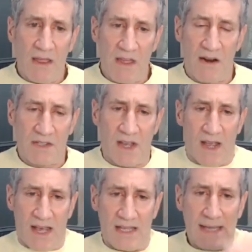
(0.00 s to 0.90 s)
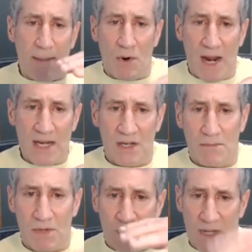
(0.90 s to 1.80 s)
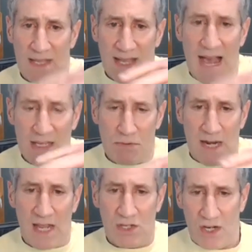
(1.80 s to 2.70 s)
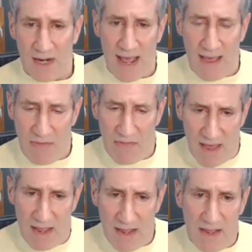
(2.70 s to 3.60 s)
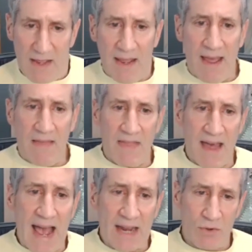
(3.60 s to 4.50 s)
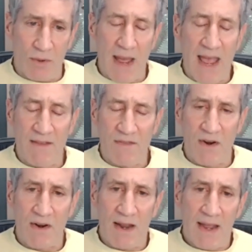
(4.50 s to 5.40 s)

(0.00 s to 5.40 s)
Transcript: There's a separation between the explanation and the actual behavior.